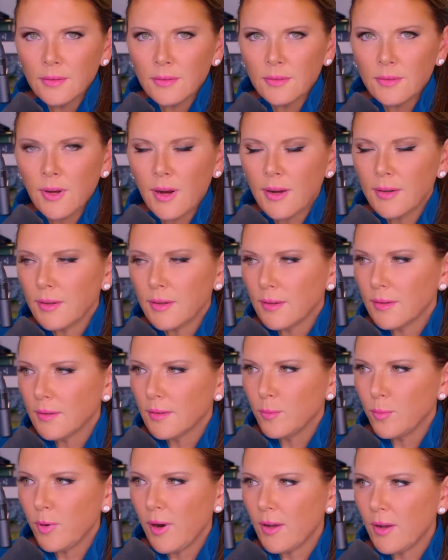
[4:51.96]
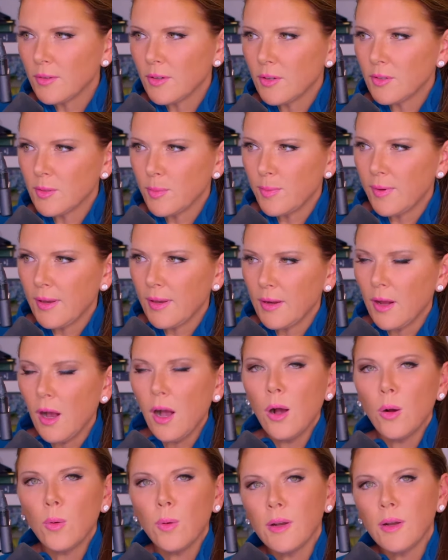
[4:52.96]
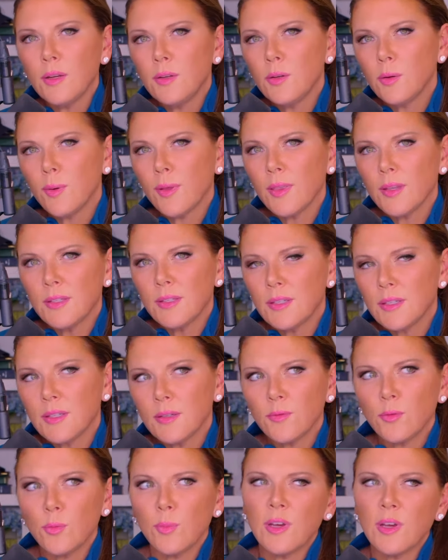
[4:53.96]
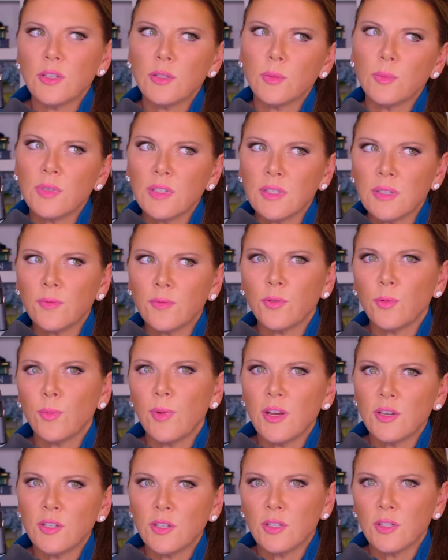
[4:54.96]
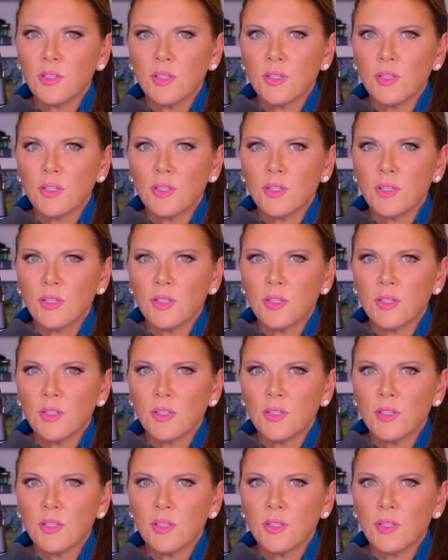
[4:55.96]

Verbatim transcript: trying to brown nose a bit. Oh, what do you do about the disinformation, misinformation?